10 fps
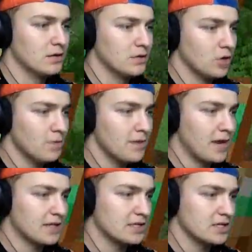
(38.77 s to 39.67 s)
Oh, and
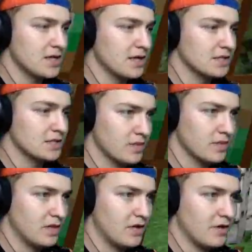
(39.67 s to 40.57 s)
I see a nest.
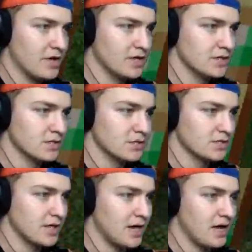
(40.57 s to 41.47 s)
There it is. Look
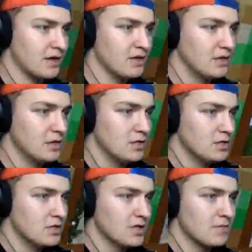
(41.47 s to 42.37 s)
at that.
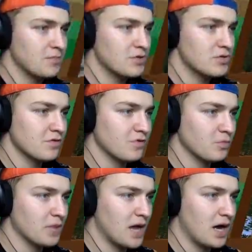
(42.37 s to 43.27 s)
Look at that beautiful
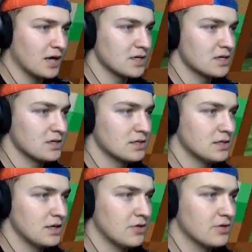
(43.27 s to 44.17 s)
block.
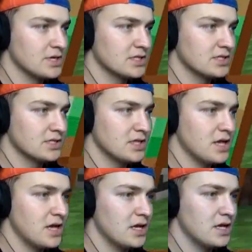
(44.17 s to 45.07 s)
Now there isn't
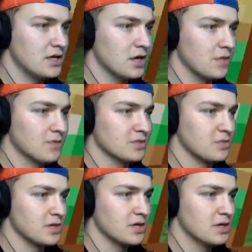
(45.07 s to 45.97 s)
any, oh, there's a
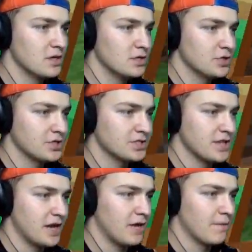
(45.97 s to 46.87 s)
bee. Check this thing
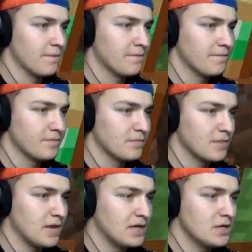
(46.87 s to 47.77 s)
out.
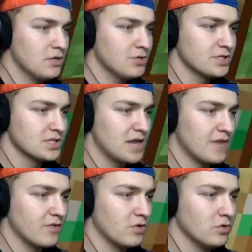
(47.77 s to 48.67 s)
I know this is kind of
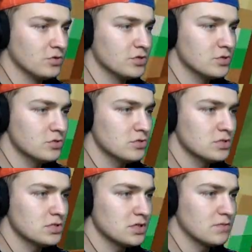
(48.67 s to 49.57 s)
old
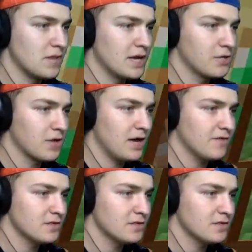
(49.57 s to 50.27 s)
news in Minecraft,